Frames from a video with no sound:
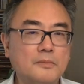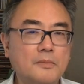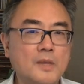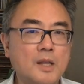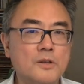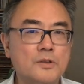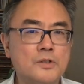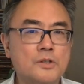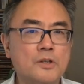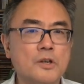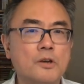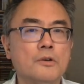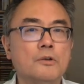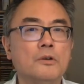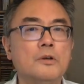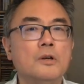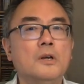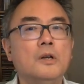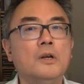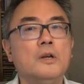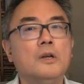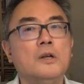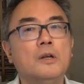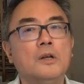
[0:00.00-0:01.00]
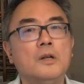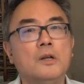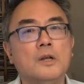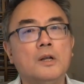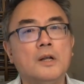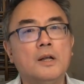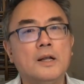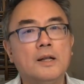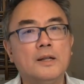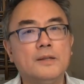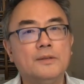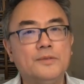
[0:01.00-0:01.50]
So
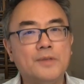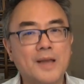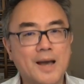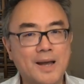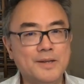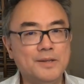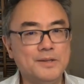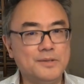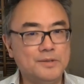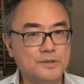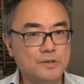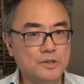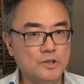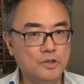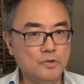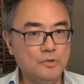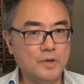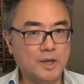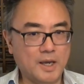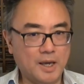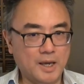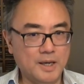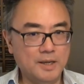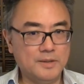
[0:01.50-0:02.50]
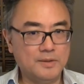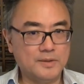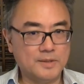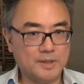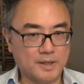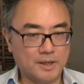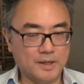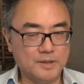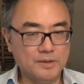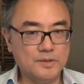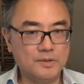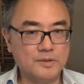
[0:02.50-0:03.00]
that is the UK
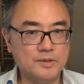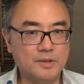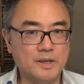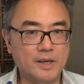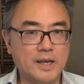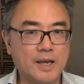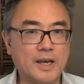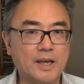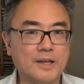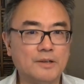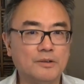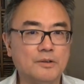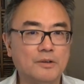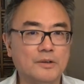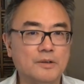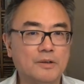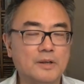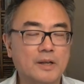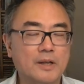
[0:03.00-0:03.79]
test, and